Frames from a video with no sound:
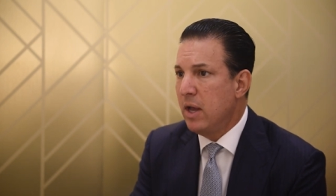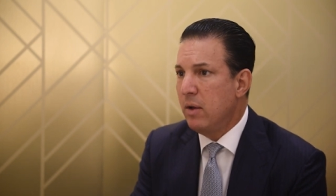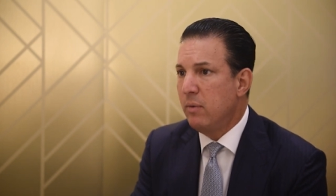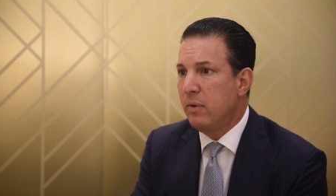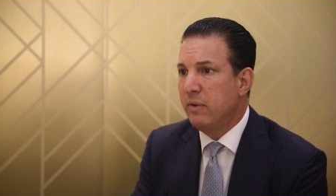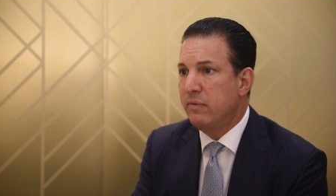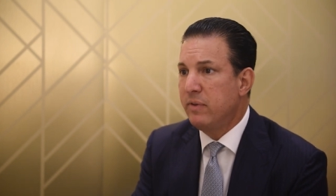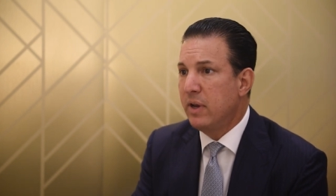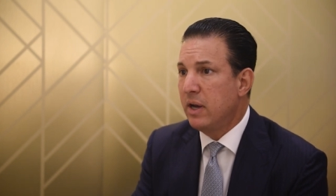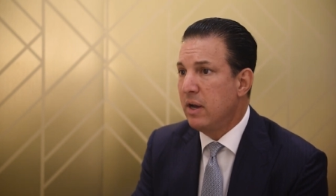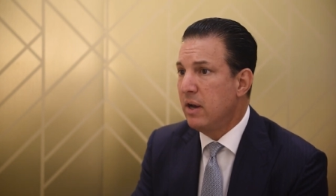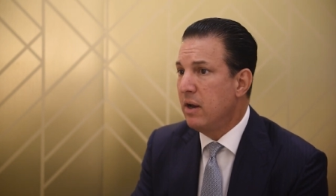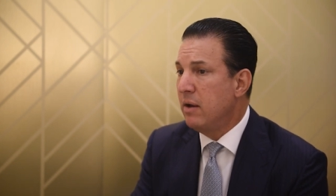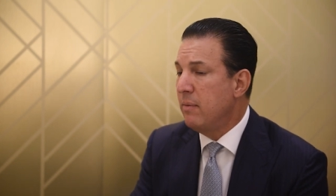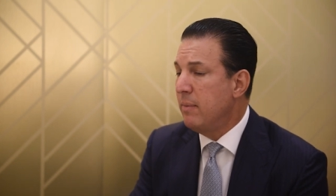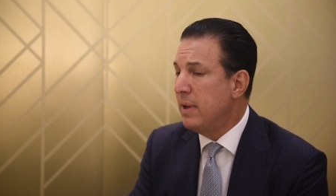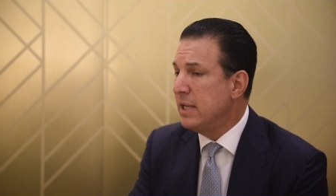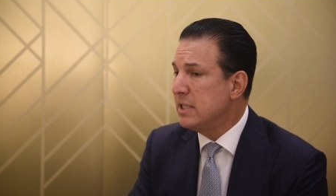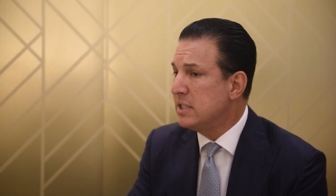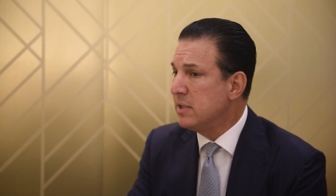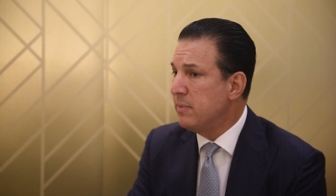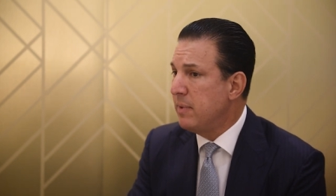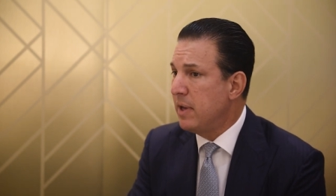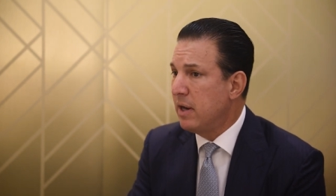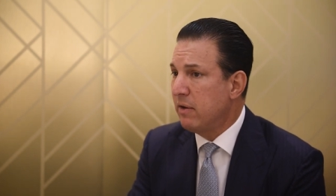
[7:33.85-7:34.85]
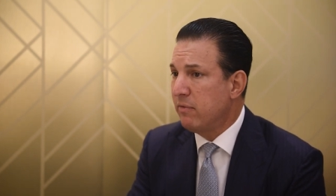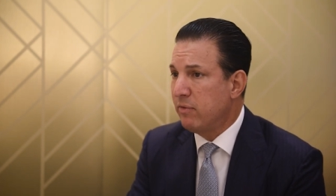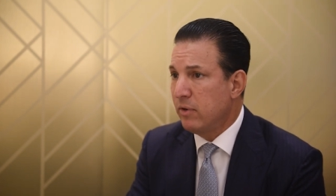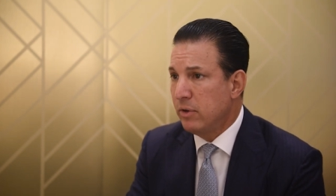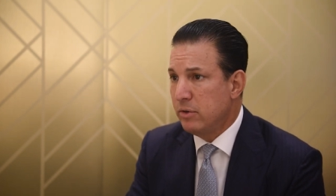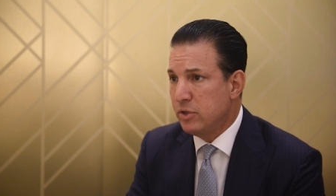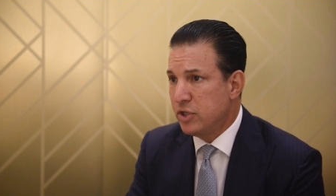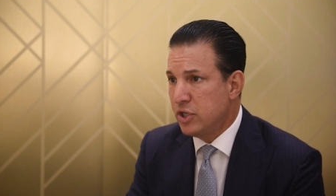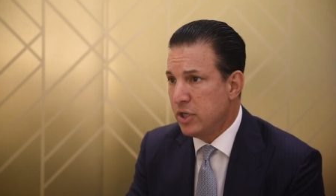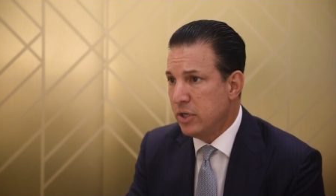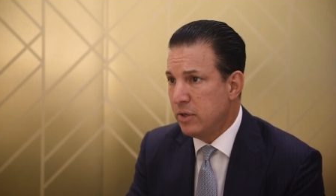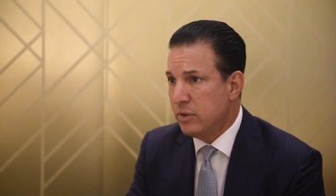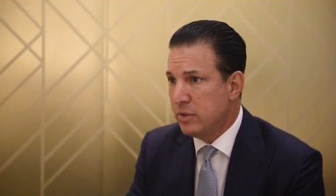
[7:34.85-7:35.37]
We've done an immense amount of
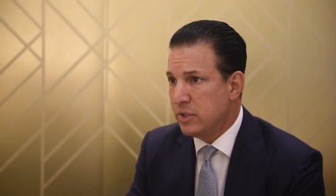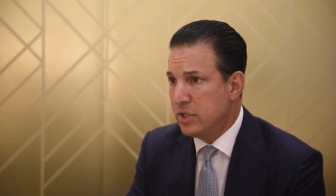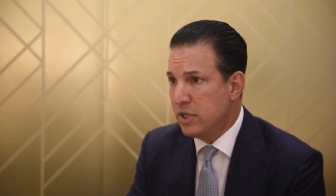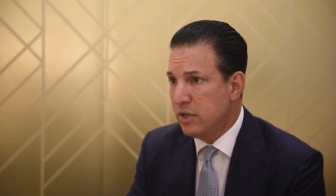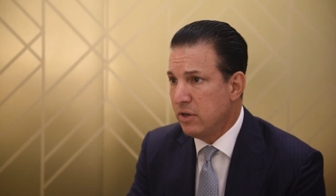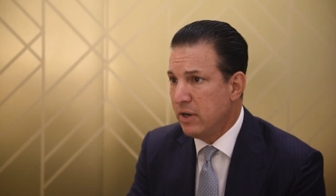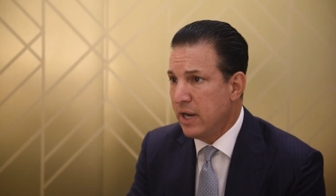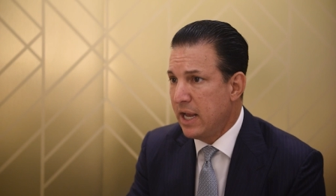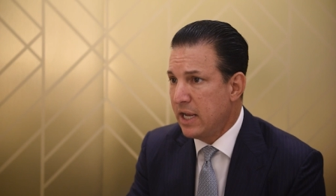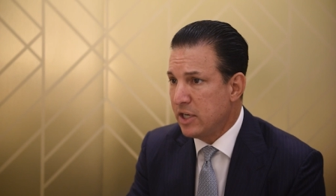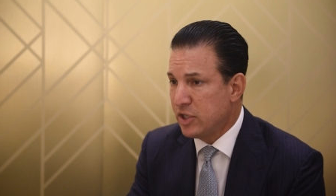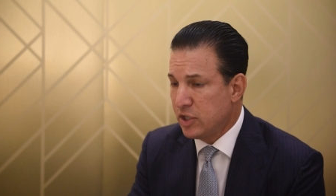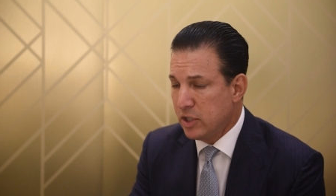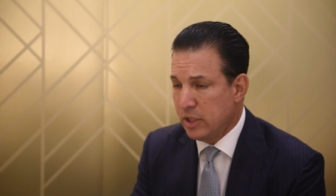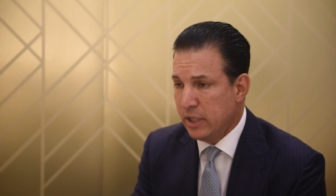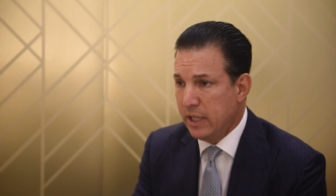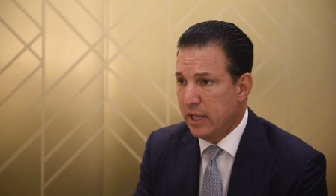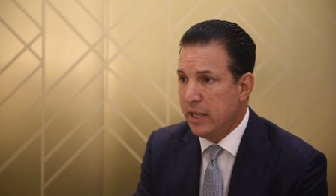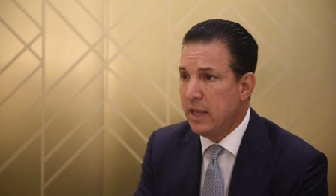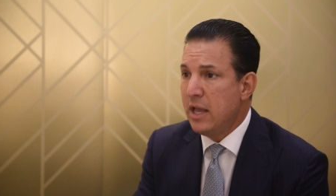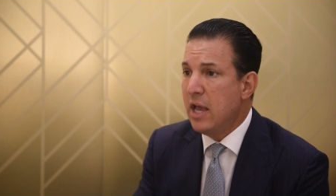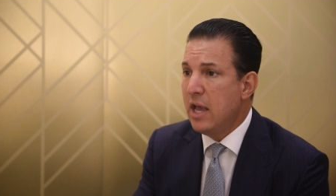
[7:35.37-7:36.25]
roadshows internationally.